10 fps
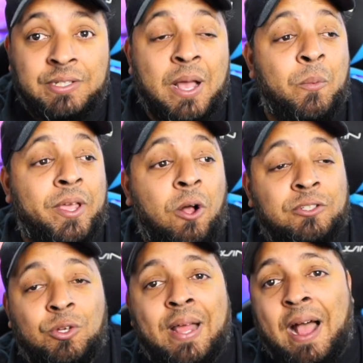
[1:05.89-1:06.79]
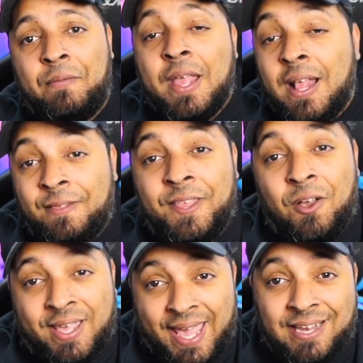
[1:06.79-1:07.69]
And we also have the
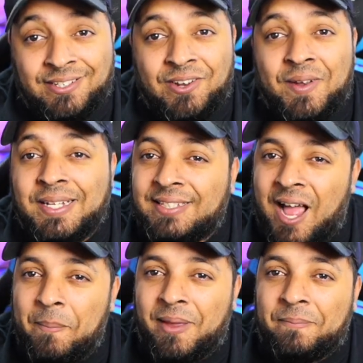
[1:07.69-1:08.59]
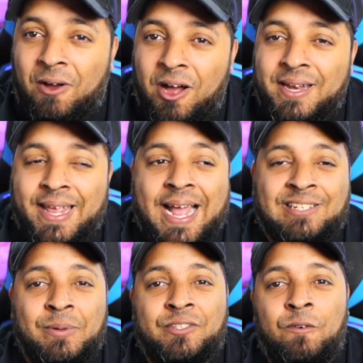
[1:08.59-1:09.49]
occasional in topic
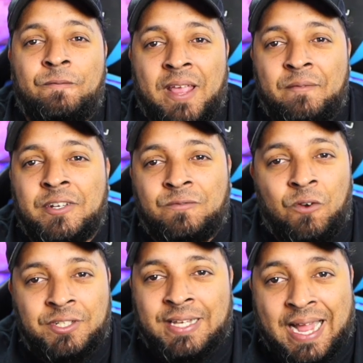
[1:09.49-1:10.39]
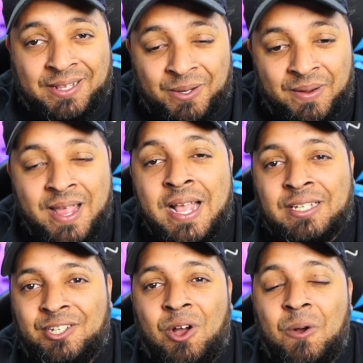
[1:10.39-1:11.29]
podcast with your favorite voice actor.
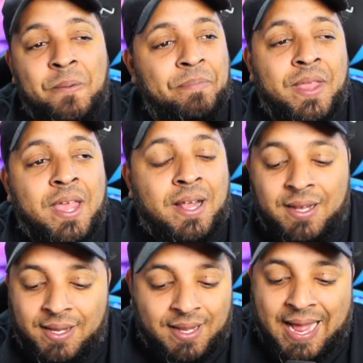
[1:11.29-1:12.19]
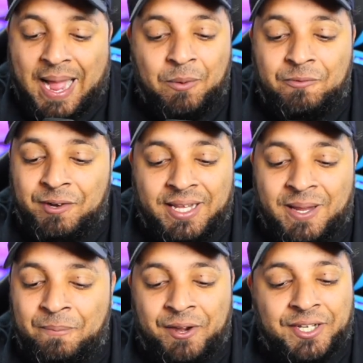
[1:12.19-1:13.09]
So I would really
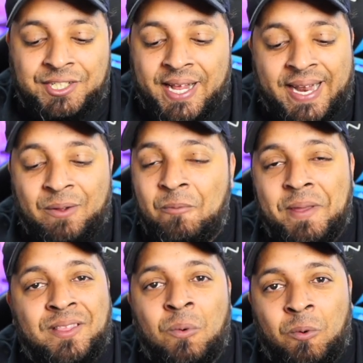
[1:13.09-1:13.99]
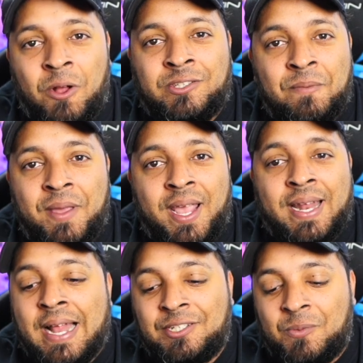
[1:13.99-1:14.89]
appreciate it. It would mean the world to me.
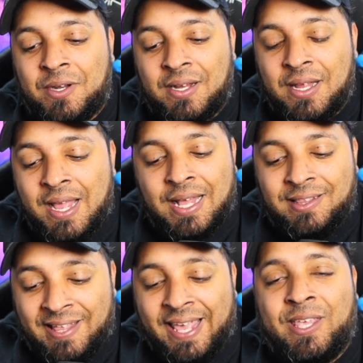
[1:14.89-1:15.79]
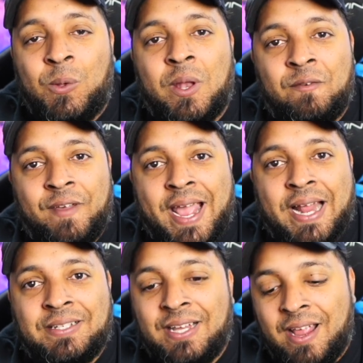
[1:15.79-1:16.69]
And I just want to thank you in
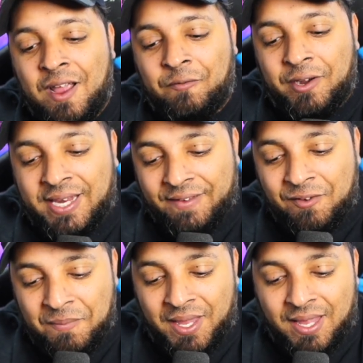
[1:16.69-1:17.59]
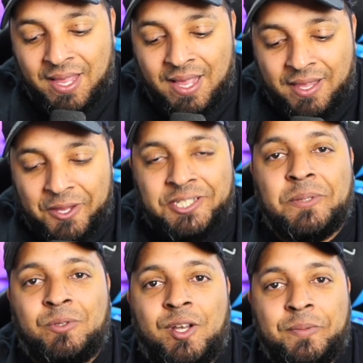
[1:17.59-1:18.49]
advance for giving me your
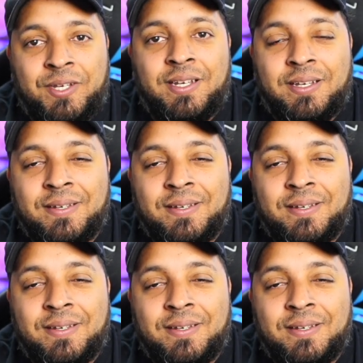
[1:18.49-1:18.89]
subscription.